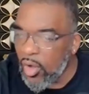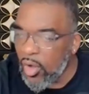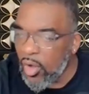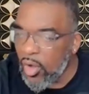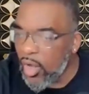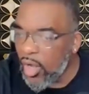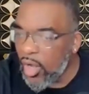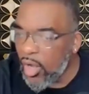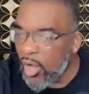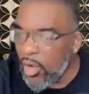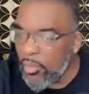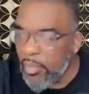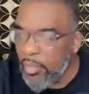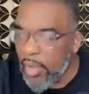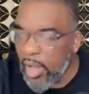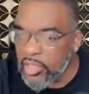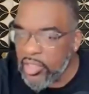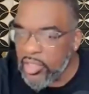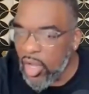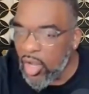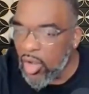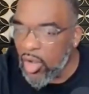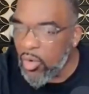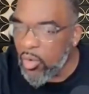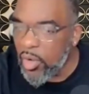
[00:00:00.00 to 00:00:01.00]
um, I
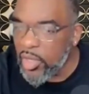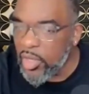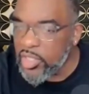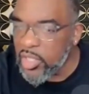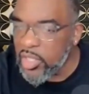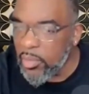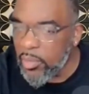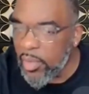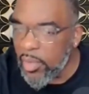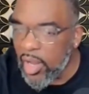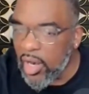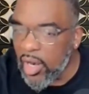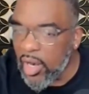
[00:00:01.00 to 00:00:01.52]
saw a question about